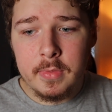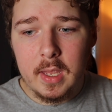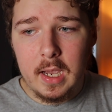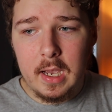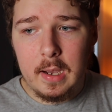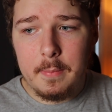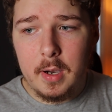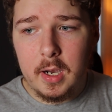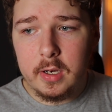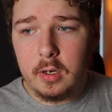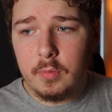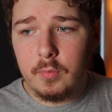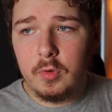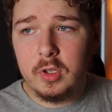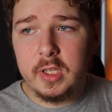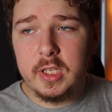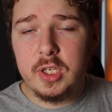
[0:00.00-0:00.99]
I don't
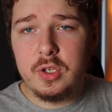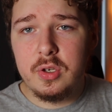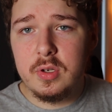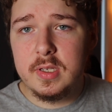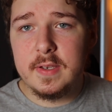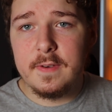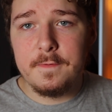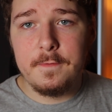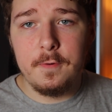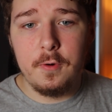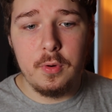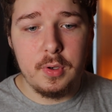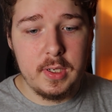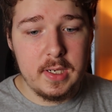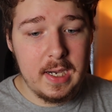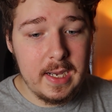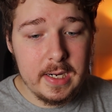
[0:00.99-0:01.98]
really use it
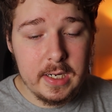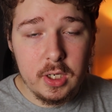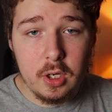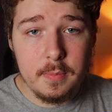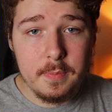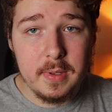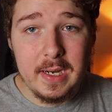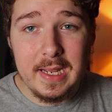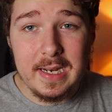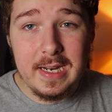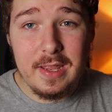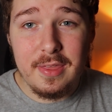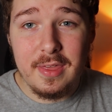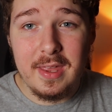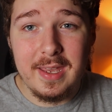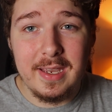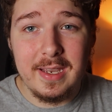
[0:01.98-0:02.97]
for cutting open
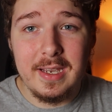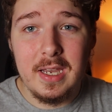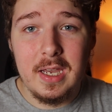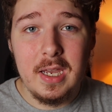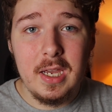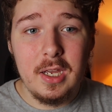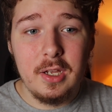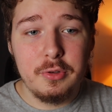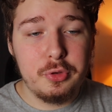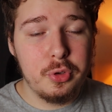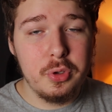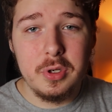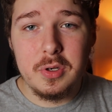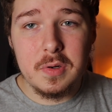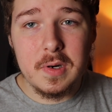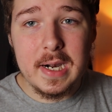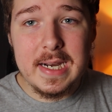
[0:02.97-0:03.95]
anything too
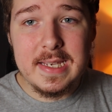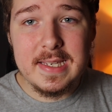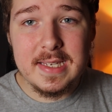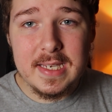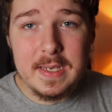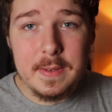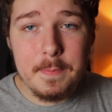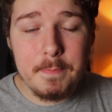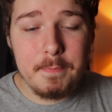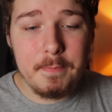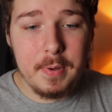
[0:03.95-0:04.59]
crazy,